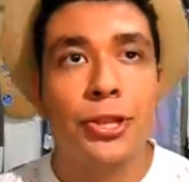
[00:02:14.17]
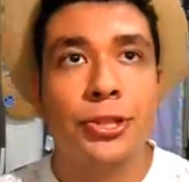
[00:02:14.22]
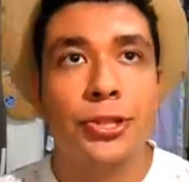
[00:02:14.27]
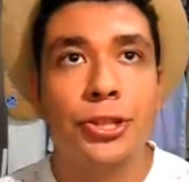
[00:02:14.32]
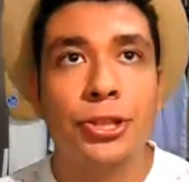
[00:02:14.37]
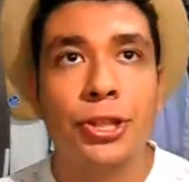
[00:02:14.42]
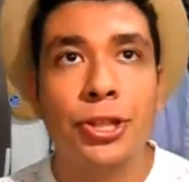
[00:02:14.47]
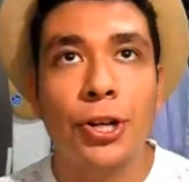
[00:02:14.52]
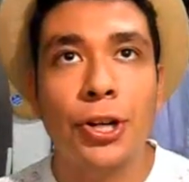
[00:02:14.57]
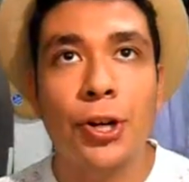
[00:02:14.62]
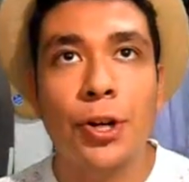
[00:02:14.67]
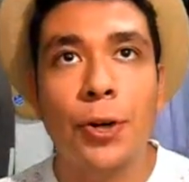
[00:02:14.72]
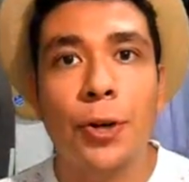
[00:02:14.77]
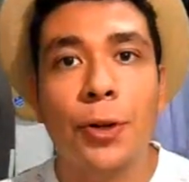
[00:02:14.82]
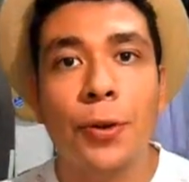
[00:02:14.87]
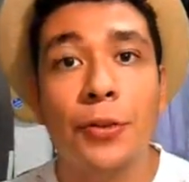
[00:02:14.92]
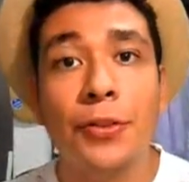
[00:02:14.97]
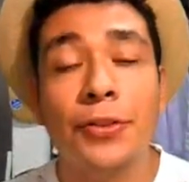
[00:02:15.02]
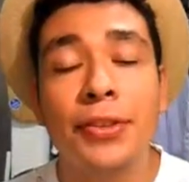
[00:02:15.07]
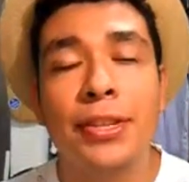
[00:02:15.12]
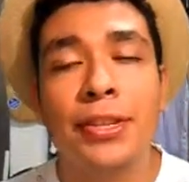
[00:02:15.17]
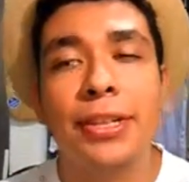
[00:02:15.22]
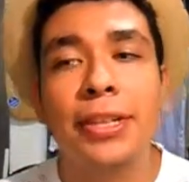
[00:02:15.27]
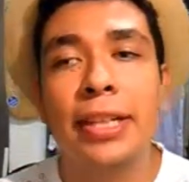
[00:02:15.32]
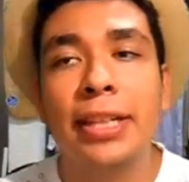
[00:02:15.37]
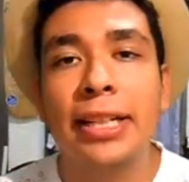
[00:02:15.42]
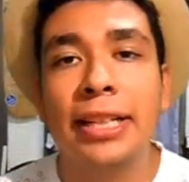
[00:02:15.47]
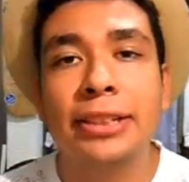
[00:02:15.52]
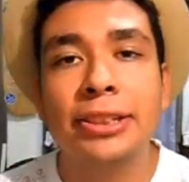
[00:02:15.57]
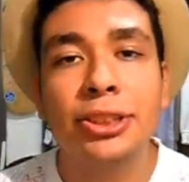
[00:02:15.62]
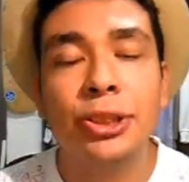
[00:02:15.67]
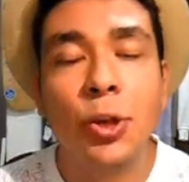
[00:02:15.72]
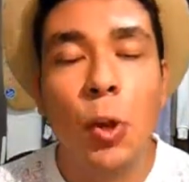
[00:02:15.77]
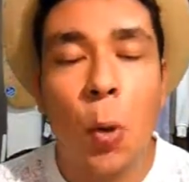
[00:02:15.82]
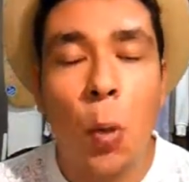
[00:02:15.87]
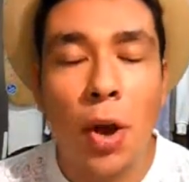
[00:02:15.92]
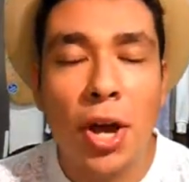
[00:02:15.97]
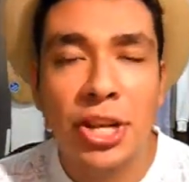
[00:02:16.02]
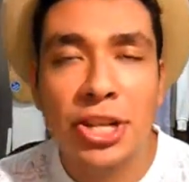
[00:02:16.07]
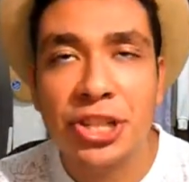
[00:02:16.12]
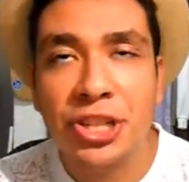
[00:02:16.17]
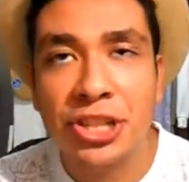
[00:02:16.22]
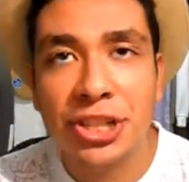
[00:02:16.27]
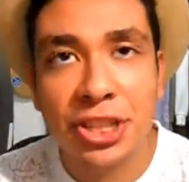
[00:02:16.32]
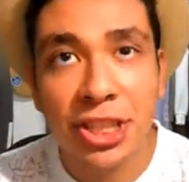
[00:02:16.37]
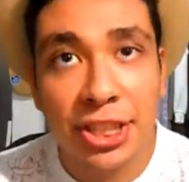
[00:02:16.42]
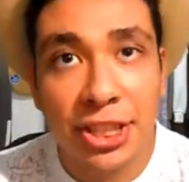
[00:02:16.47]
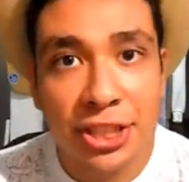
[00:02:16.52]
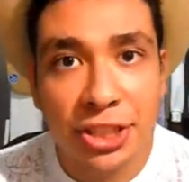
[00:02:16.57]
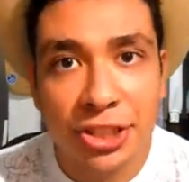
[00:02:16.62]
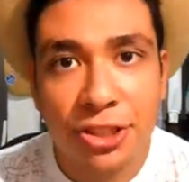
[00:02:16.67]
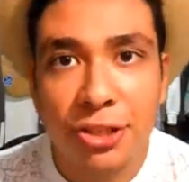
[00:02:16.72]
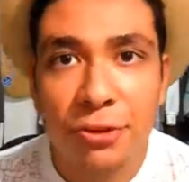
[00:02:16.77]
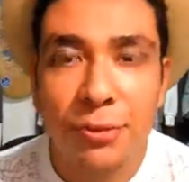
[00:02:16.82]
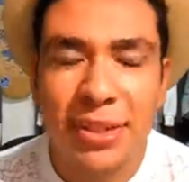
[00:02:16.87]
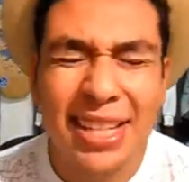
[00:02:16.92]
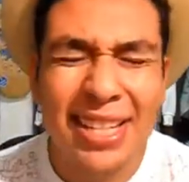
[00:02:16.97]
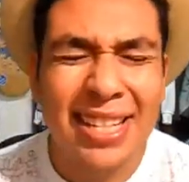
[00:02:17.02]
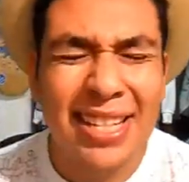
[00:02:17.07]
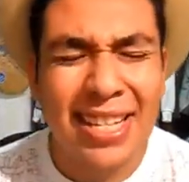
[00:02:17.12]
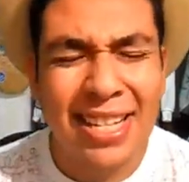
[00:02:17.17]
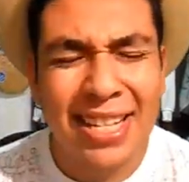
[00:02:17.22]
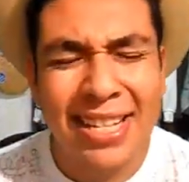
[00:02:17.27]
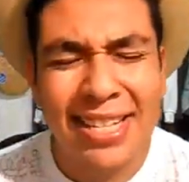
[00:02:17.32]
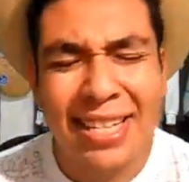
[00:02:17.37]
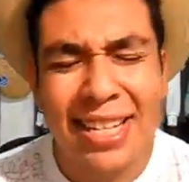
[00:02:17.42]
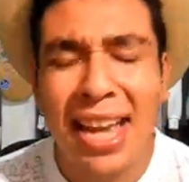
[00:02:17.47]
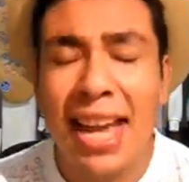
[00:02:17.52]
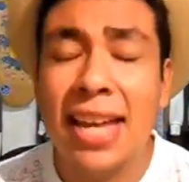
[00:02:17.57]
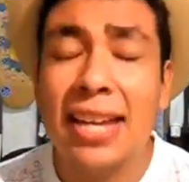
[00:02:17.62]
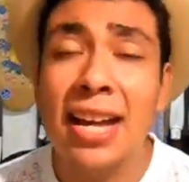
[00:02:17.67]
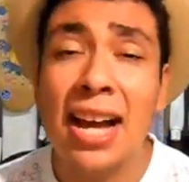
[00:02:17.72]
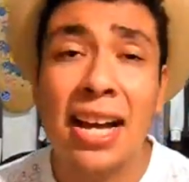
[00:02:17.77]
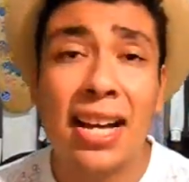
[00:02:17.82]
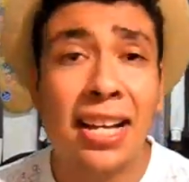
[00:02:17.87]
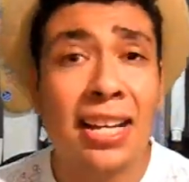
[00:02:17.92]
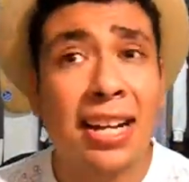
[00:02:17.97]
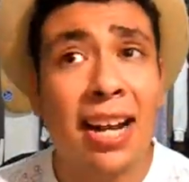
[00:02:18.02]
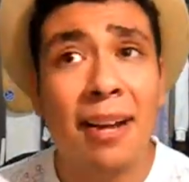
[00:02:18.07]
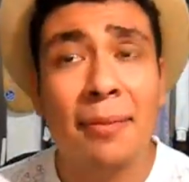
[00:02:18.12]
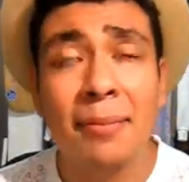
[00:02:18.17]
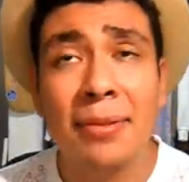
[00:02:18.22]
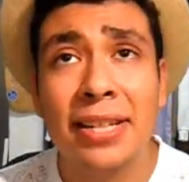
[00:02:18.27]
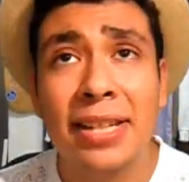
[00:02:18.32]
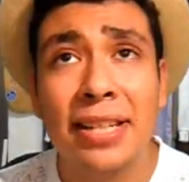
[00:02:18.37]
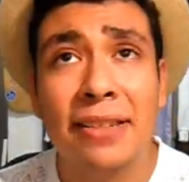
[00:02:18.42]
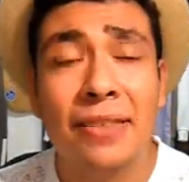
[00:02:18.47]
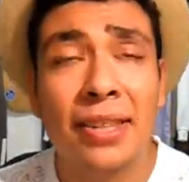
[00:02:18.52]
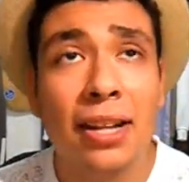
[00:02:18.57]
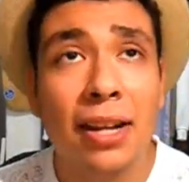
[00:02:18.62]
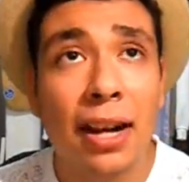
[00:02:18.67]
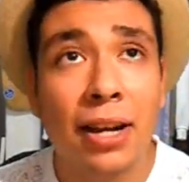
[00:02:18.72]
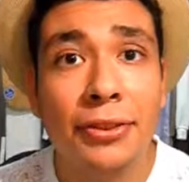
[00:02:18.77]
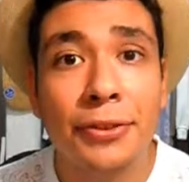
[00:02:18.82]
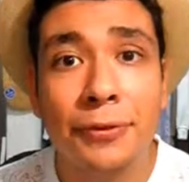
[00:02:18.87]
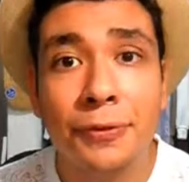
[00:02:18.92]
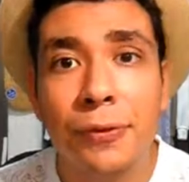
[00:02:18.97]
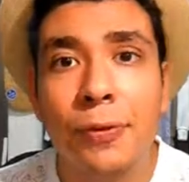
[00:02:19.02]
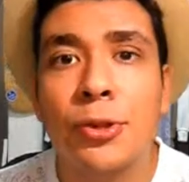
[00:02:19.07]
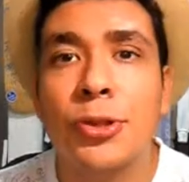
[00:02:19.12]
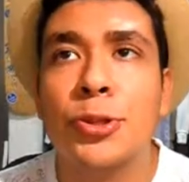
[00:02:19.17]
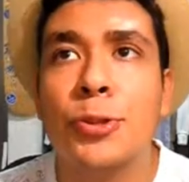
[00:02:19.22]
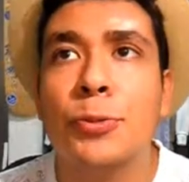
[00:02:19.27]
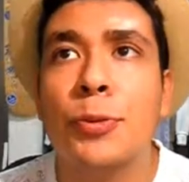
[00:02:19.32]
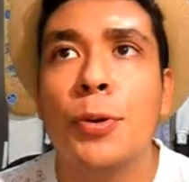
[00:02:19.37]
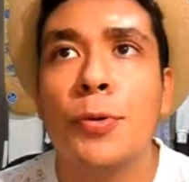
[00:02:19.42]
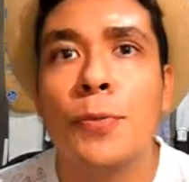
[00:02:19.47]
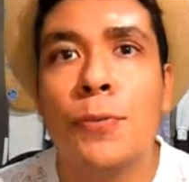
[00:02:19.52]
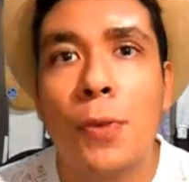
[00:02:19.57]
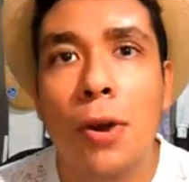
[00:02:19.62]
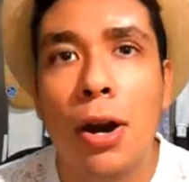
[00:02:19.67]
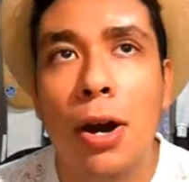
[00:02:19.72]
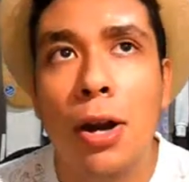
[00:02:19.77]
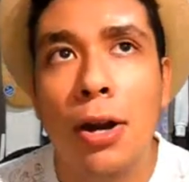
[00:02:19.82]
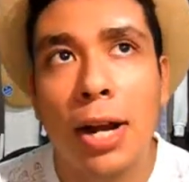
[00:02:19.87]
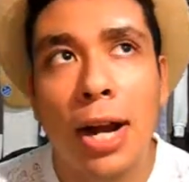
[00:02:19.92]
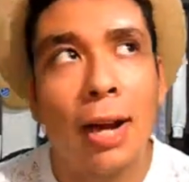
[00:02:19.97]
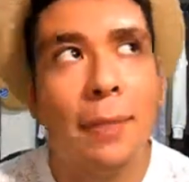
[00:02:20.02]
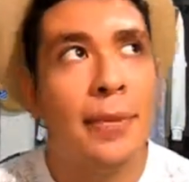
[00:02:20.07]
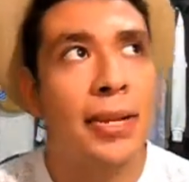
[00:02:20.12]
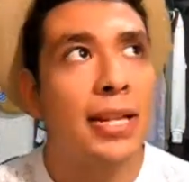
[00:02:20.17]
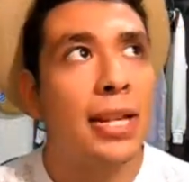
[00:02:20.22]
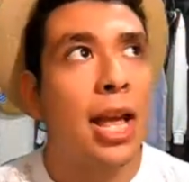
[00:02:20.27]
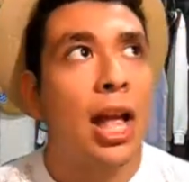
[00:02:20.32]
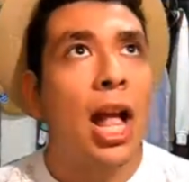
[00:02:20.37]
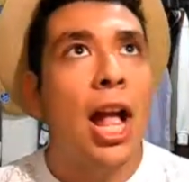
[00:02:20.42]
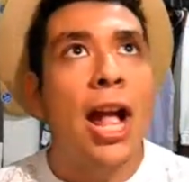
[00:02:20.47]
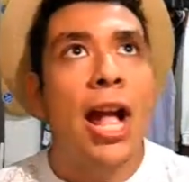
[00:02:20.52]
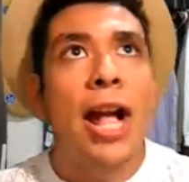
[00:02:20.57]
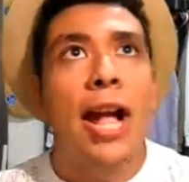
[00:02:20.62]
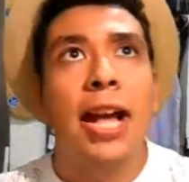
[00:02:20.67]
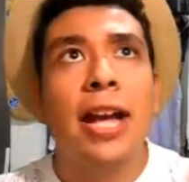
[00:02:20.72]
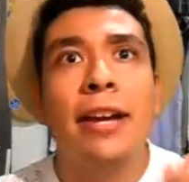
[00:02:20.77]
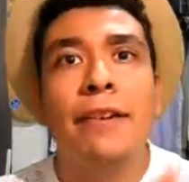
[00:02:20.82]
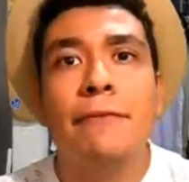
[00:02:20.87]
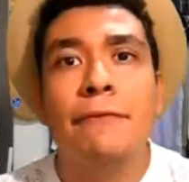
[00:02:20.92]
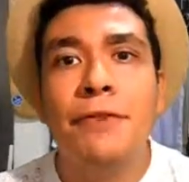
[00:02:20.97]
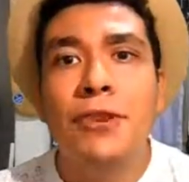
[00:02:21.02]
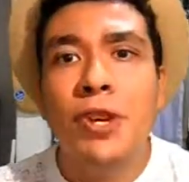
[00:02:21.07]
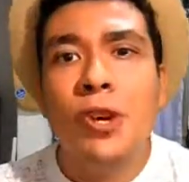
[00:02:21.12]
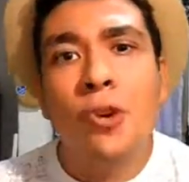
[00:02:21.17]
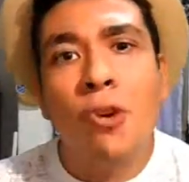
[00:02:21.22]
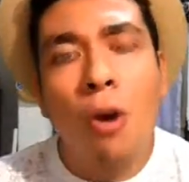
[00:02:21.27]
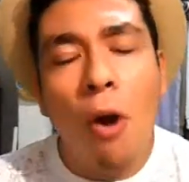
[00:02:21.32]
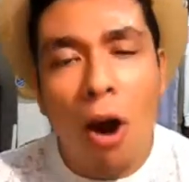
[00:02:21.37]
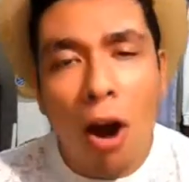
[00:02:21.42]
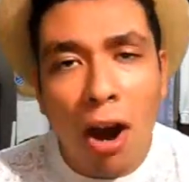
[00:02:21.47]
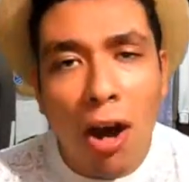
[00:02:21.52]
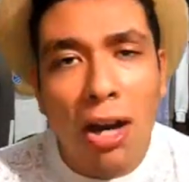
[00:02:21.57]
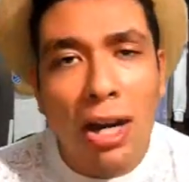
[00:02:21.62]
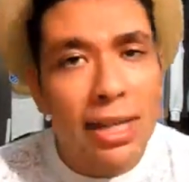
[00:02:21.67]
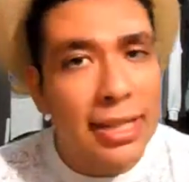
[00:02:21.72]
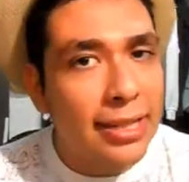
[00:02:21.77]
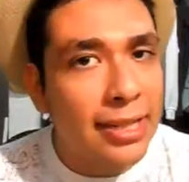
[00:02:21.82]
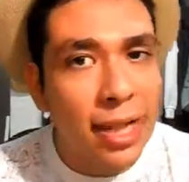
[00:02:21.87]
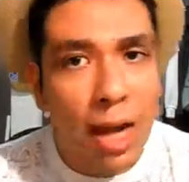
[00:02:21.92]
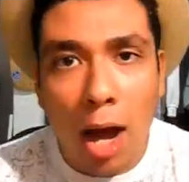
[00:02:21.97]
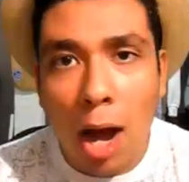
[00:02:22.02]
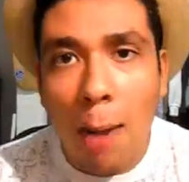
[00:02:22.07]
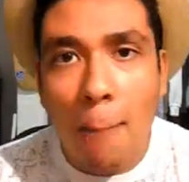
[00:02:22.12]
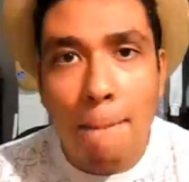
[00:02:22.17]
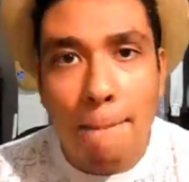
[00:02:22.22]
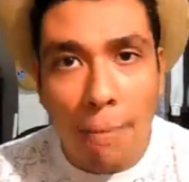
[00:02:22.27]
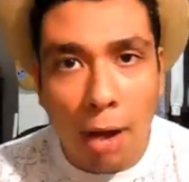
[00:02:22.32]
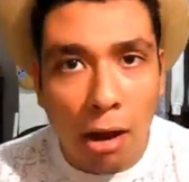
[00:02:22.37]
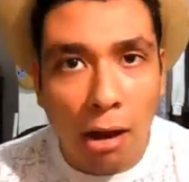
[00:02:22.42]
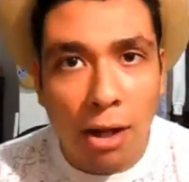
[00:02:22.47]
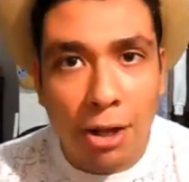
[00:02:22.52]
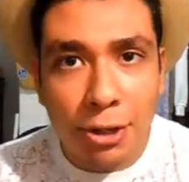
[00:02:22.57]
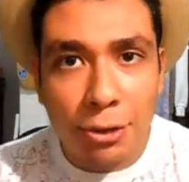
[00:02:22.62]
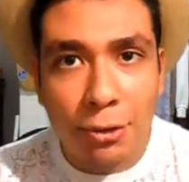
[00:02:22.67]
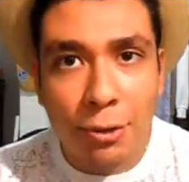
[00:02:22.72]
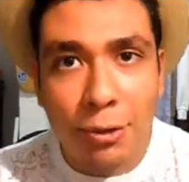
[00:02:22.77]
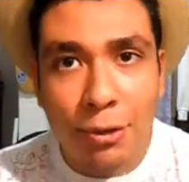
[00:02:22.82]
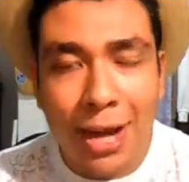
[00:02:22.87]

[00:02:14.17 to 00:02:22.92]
So these questions are really easy, and I cannot believe they got the first one wrong. I mean, if you are in Top Model